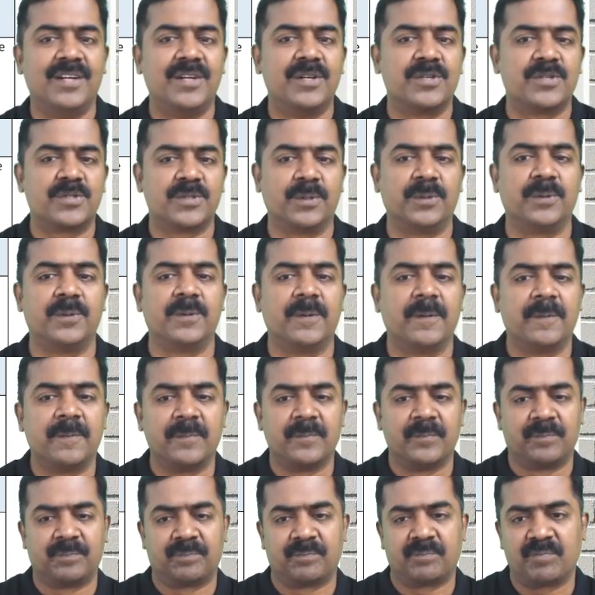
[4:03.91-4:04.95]

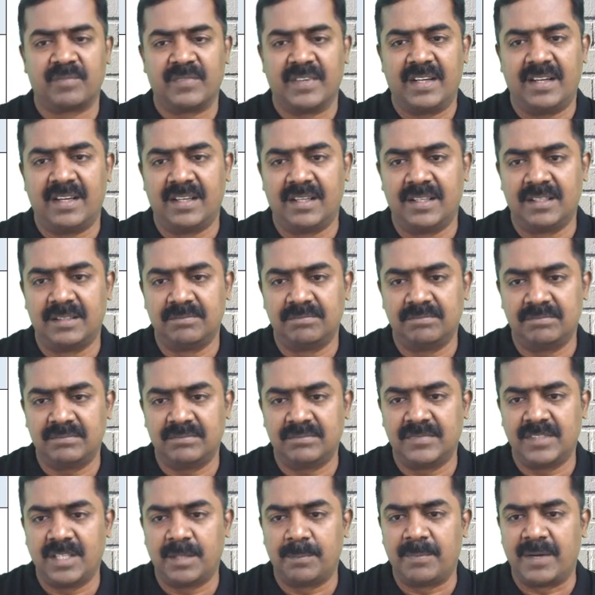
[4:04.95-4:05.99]
So
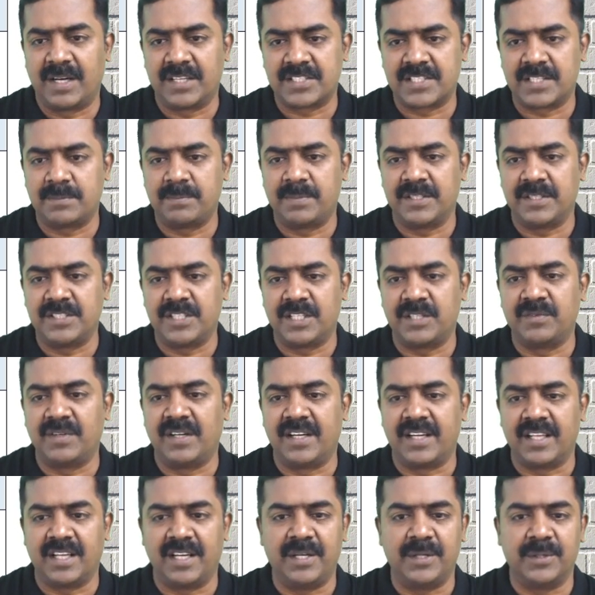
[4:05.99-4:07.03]
the master budget will
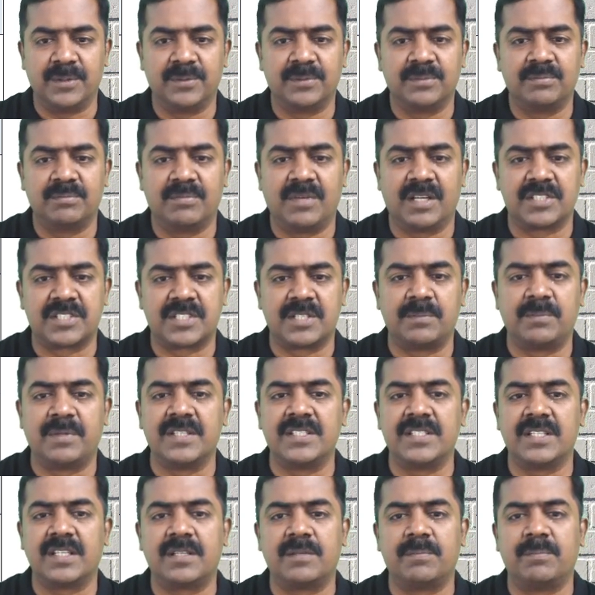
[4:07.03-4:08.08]
tell you,
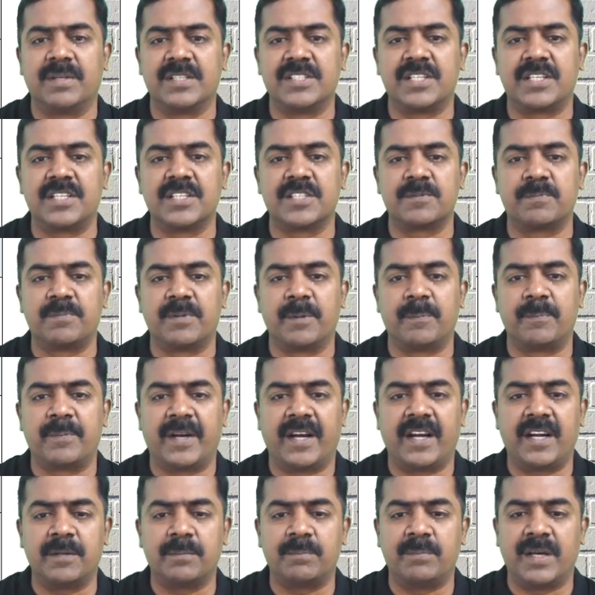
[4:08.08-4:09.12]
budget is
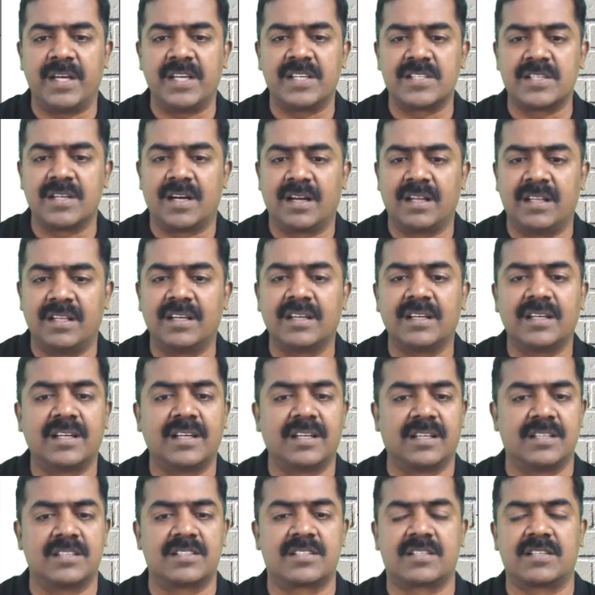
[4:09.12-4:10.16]
prepared based on the
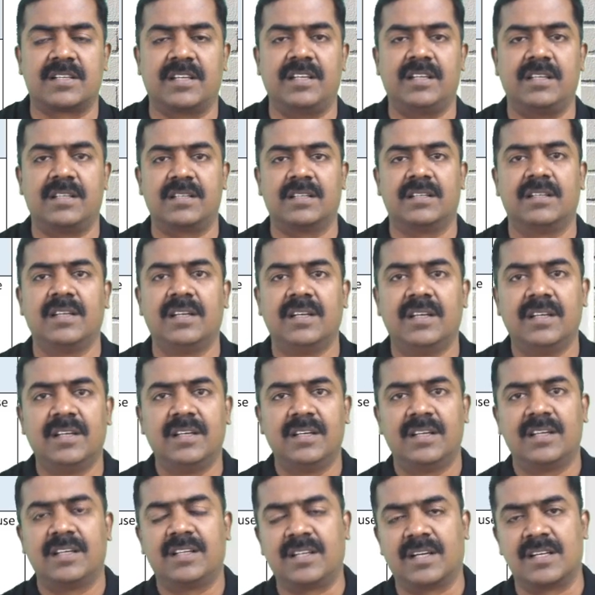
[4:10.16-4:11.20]
constraint.
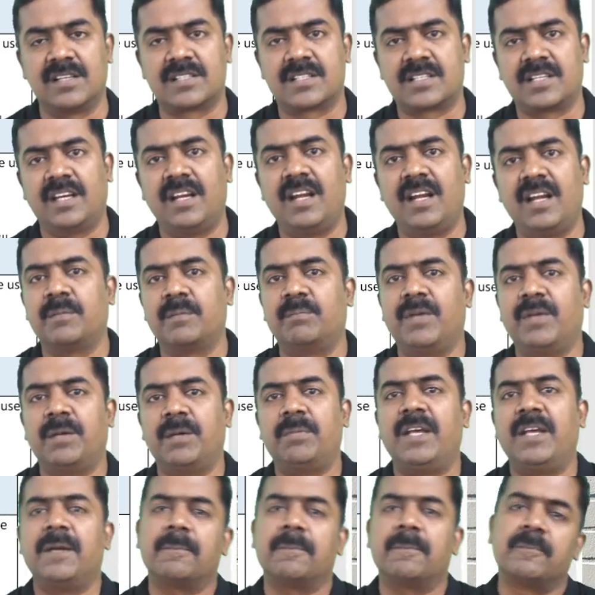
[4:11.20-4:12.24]
Constraint may
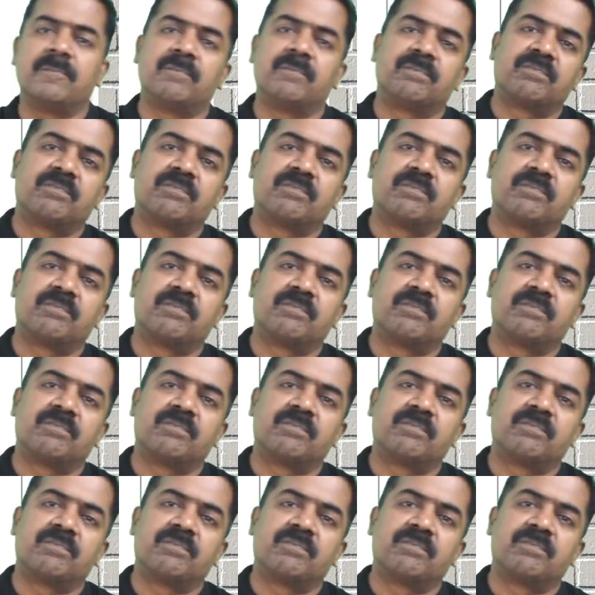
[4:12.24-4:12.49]
be